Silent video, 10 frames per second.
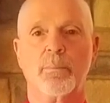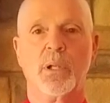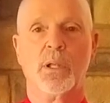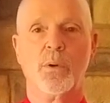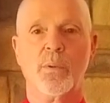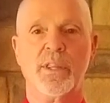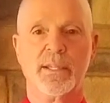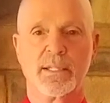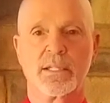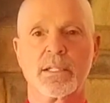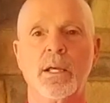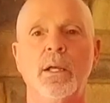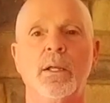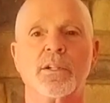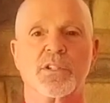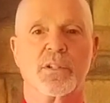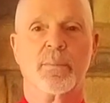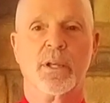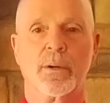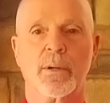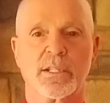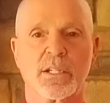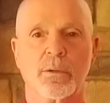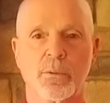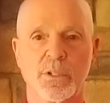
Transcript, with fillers: below this to some interesting